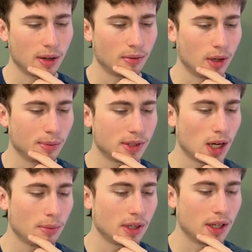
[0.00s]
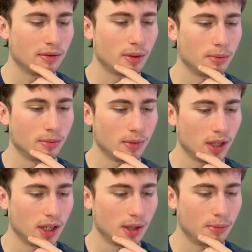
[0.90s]
I'm stopping him from
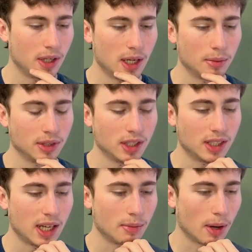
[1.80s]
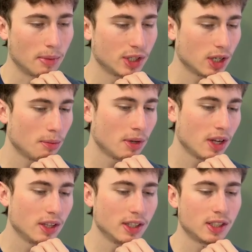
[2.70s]
being able to take my bishop.
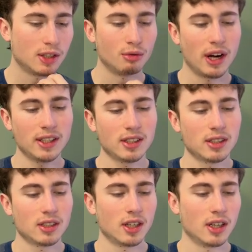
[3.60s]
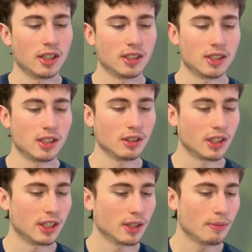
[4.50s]
This threat is still
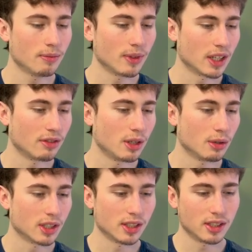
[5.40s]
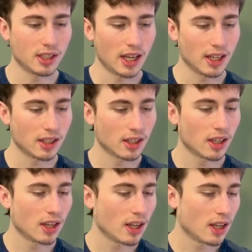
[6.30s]
here. Like if he were to take,
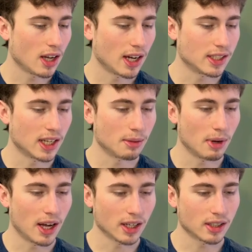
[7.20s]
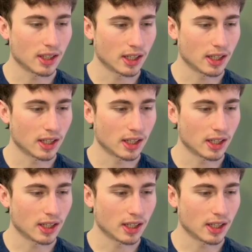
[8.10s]
I take back.